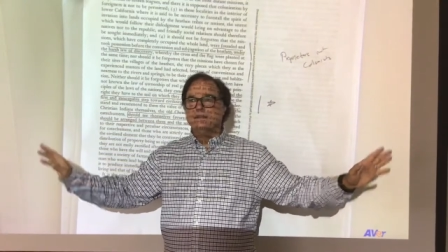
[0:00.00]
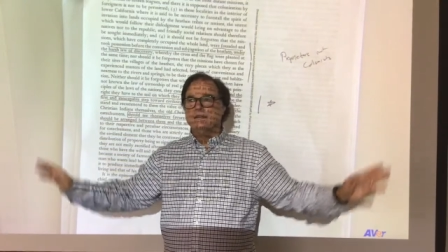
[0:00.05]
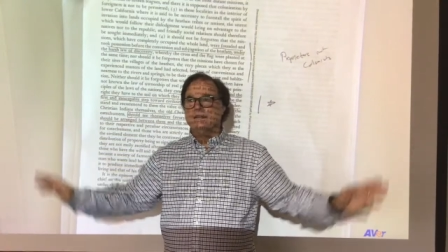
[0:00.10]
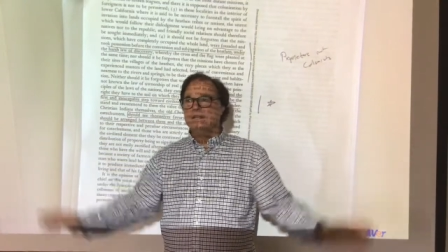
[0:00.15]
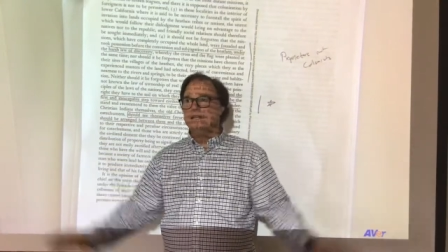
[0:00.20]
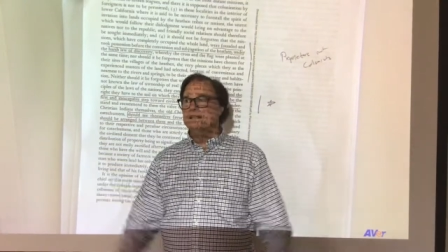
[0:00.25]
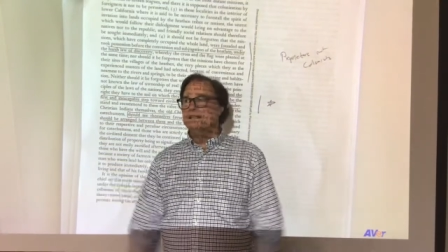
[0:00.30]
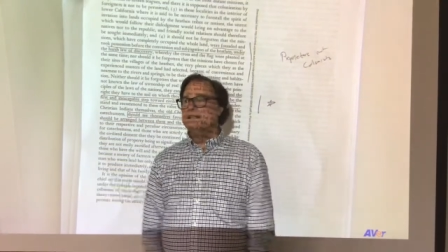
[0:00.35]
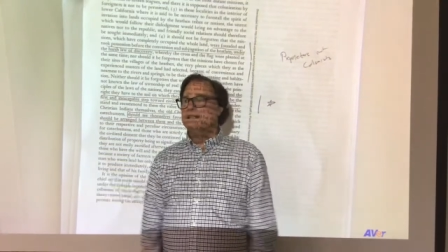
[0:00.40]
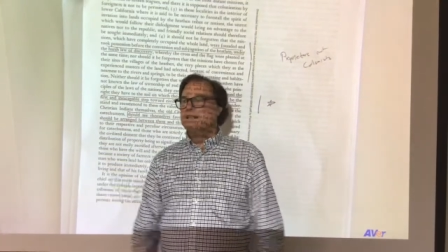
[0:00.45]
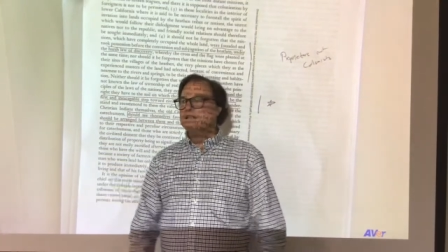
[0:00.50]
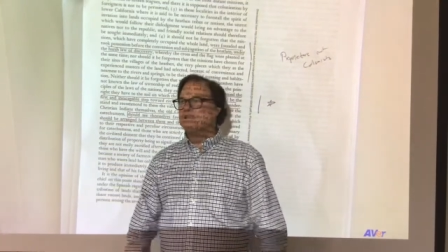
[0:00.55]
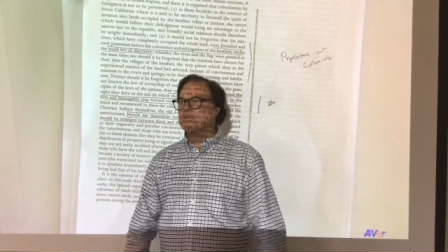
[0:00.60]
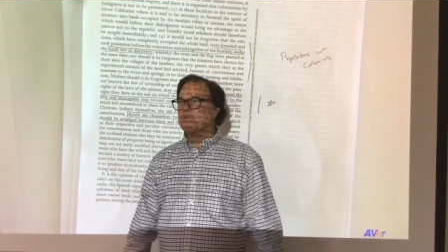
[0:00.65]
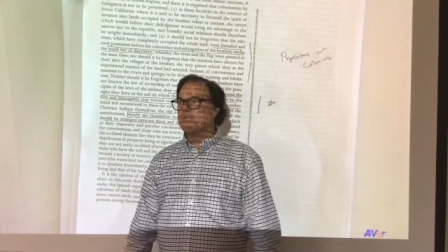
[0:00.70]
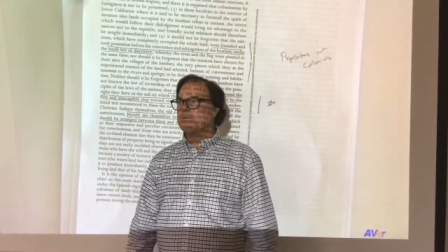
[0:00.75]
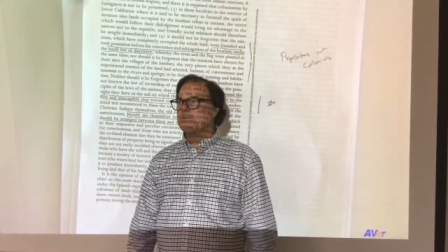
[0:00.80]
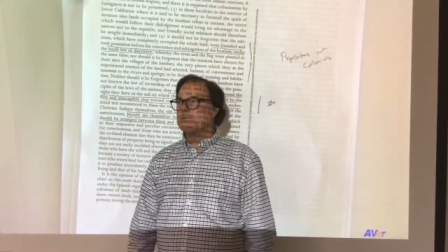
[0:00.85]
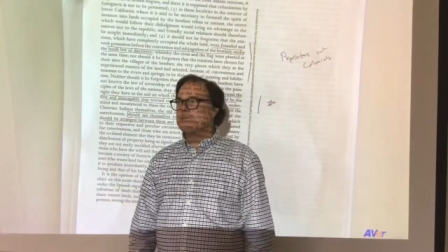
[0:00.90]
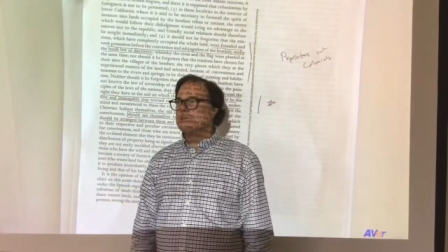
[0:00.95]
in the
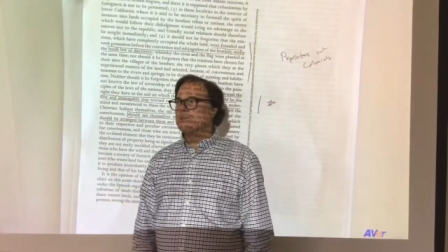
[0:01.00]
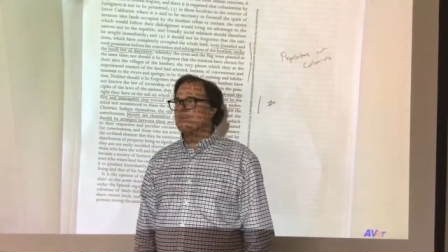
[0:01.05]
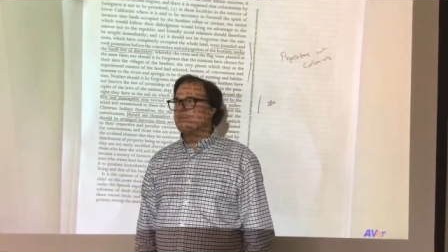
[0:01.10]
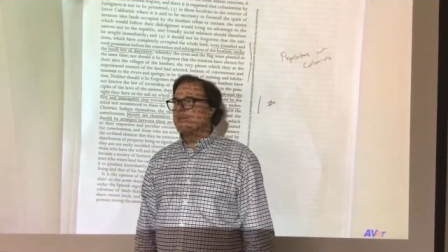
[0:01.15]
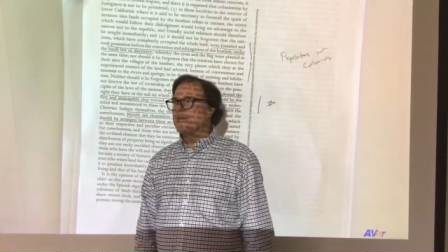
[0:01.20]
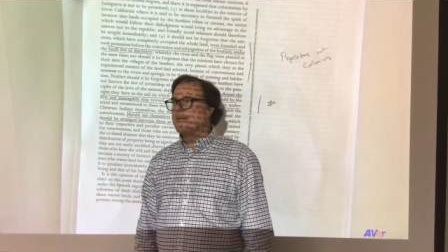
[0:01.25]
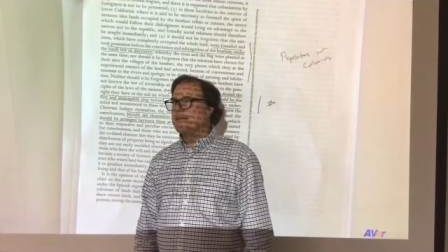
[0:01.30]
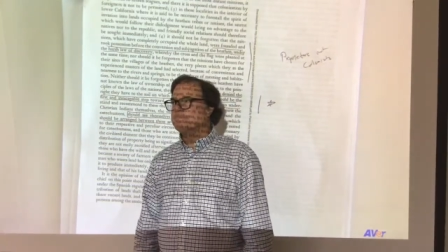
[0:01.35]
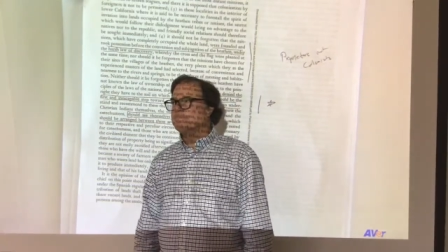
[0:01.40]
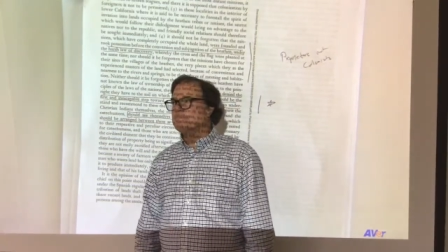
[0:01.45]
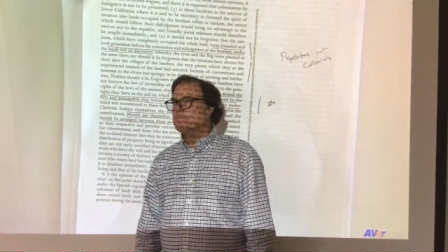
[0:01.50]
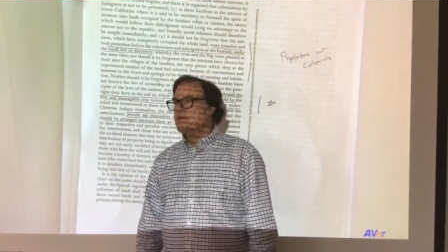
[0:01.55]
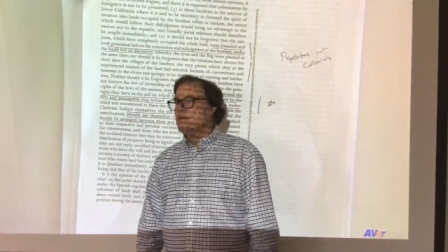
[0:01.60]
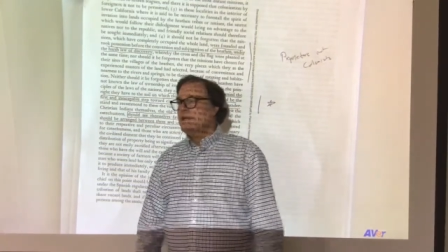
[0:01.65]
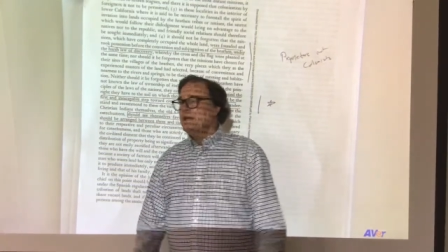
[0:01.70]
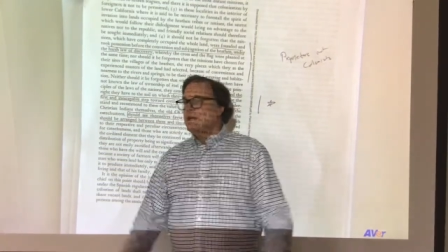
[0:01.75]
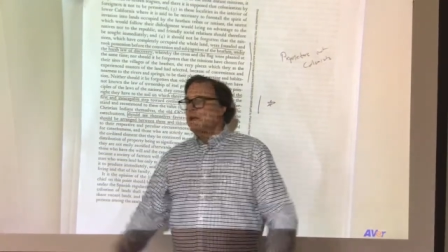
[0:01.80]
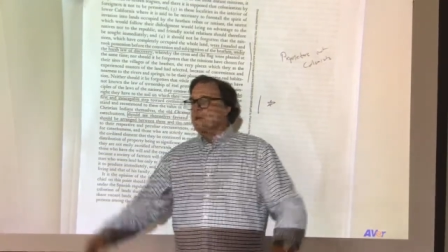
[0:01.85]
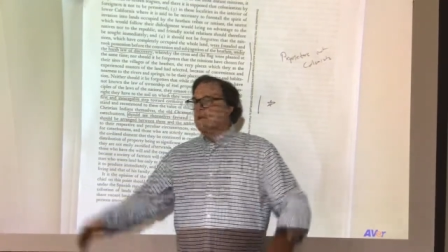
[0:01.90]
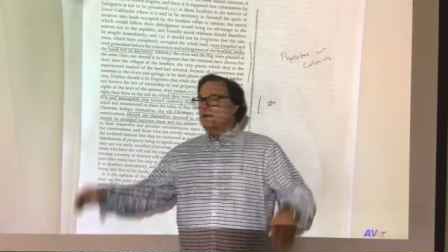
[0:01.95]
distribution of land
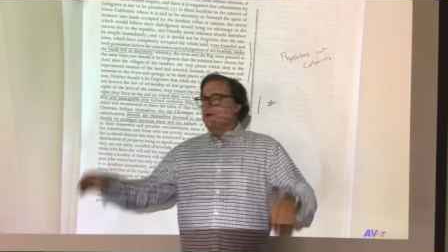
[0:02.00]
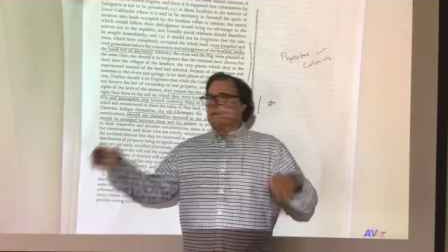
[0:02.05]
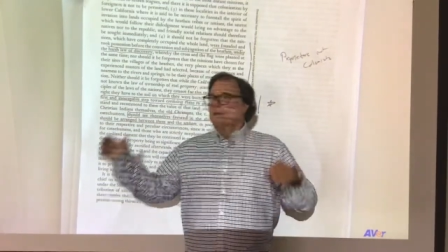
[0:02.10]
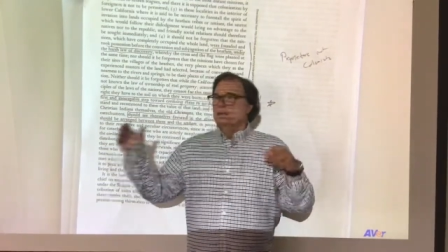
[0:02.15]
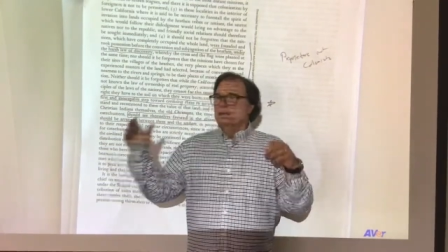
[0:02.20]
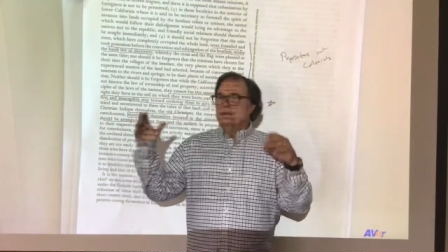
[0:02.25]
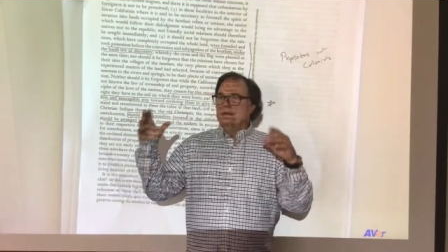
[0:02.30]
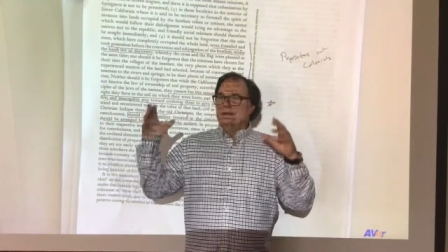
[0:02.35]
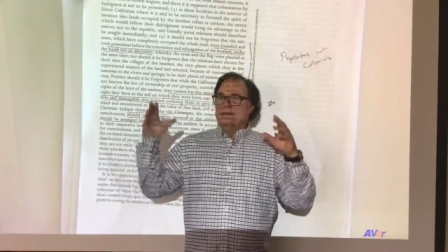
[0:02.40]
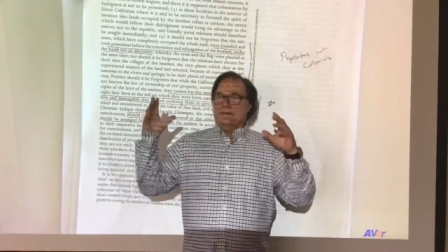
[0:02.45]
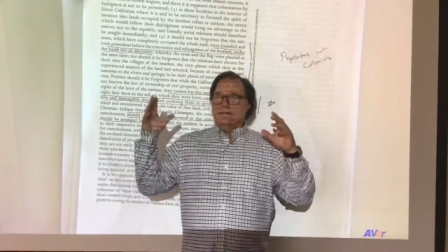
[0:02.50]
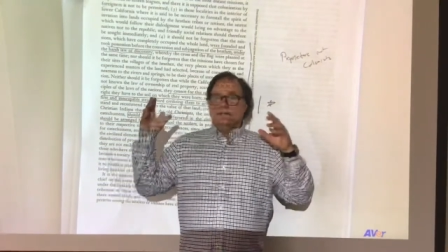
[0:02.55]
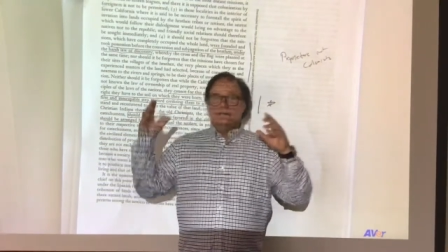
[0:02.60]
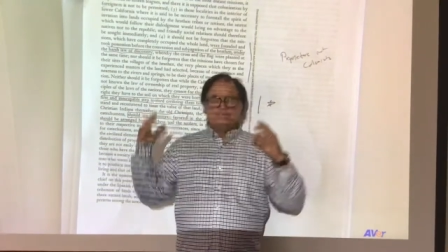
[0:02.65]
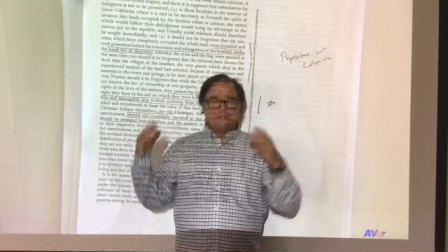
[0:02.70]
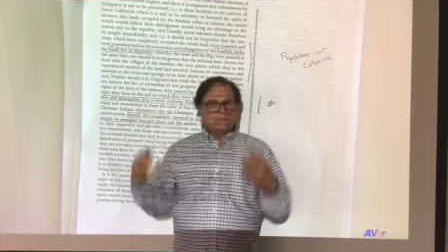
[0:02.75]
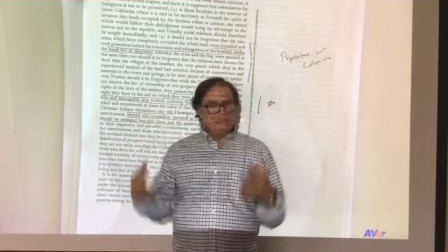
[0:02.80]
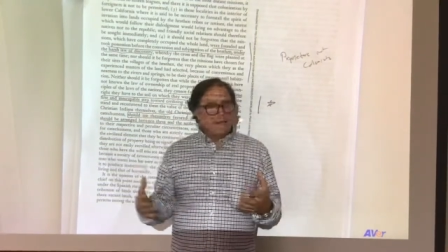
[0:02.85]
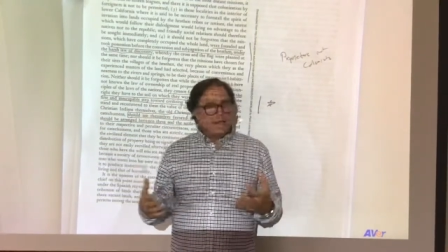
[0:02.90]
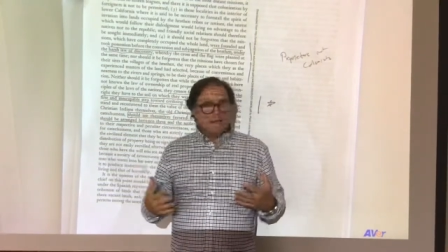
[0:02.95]
this
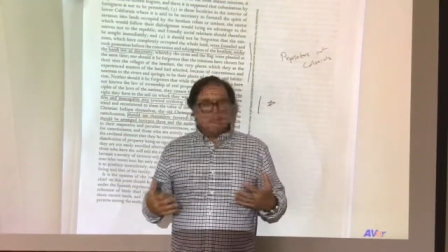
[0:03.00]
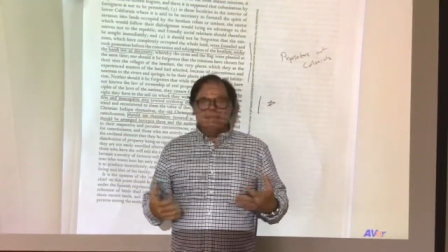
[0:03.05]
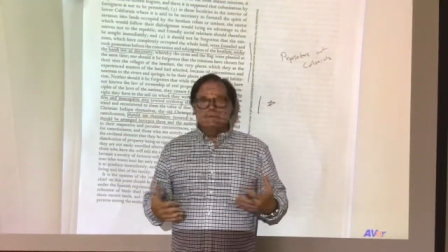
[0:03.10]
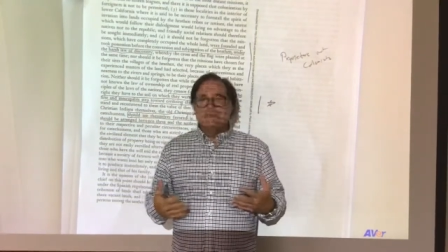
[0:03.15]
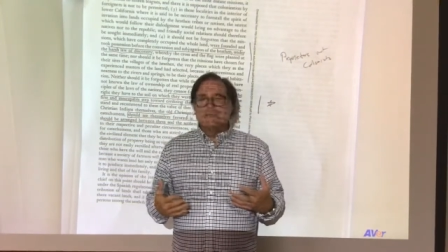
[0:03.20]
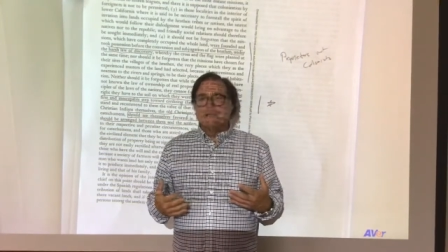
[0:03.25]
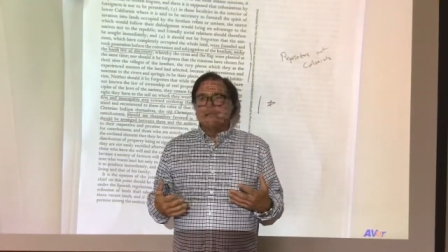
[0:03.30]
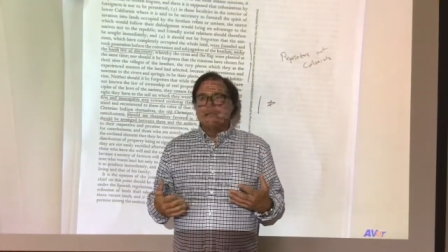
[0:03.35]
document,